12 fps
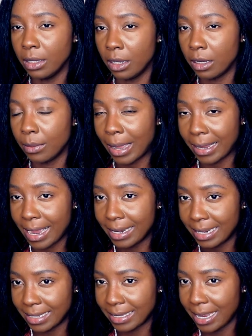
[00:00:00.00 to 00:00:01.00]
I
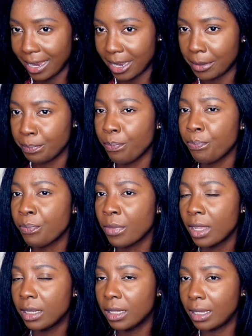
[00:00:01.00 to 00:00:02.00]
got this hair,
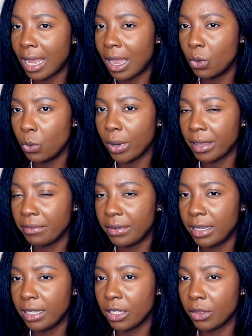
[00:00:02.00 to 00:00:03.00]
the Lao
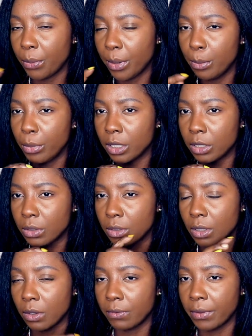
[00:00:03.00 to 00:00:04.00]
Wavy, the 3
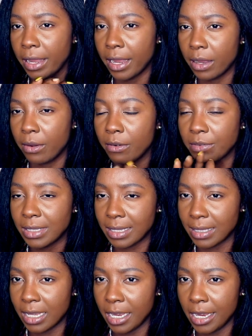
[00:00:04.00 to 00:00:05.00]
bundles of hair of
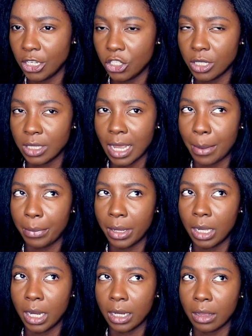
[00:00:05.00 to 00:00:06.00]
16 inches. I
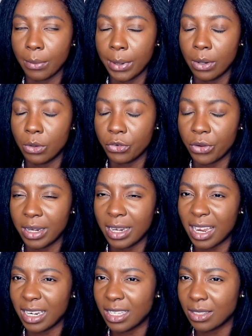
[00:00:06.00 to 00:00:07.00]
paid like
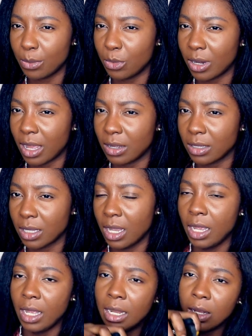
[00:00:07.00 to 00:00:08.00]
$390 some dollars.
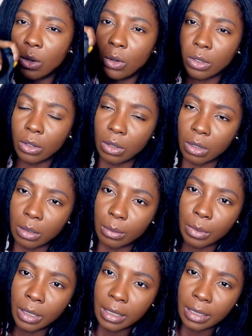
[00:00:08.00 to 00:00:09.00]

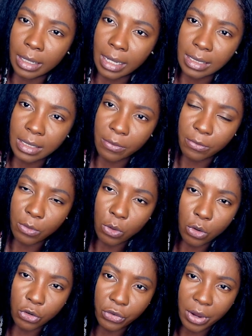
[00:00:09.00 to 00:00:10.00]
less than
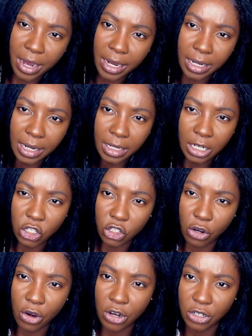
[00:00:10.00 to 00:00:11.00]
400, and then they
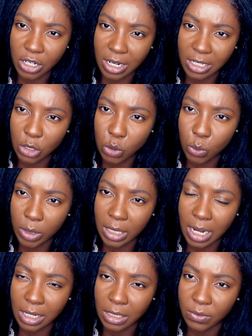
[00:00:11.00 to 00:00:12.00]
charge I think
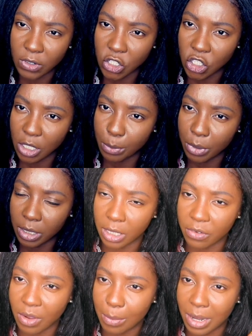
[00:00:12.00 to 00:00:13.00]
$20 for shipping
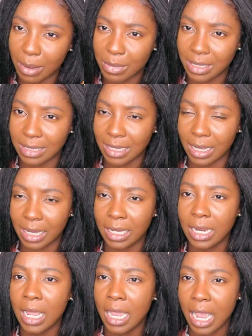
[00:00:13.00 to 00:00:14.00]
if I'm not
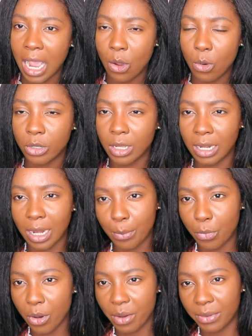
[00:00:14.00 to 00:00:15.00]
mistaken. I will kind
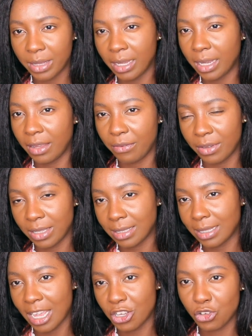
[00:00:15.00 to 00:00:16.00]
of put everything, if it's
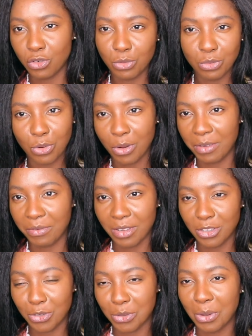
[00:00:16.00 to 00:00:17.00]
not true or if
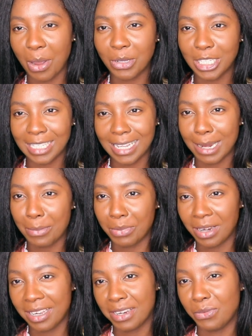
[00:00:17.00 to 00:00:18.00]
it's so, I will just kind of
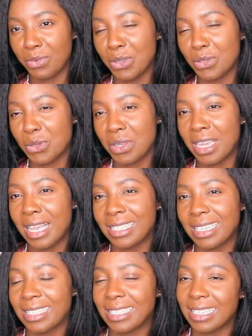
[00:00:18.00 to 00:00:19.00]
put it in the video so you
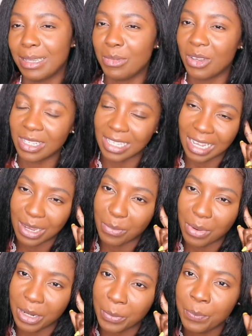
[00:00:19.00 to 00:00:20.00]
guys can see, because I can
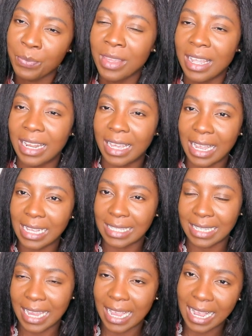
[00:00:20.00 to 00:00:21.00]
really, like I
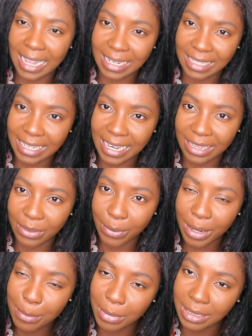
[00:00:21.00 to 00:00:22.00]
said, I got this hair
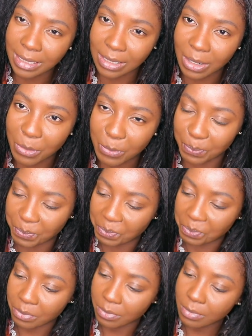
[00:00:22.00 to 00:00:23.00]
3 months ago
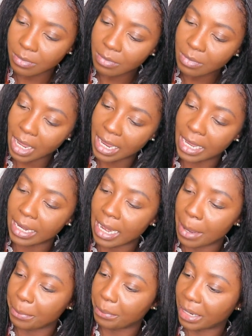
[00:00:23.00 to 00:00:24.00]
and
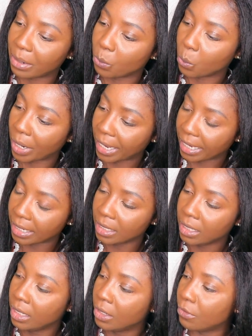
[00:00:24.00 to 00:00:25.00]
I've been
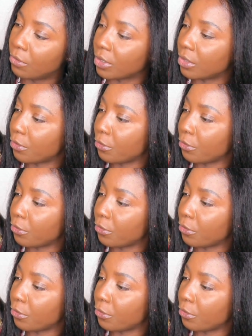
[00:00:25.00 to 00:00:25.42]
waiting for the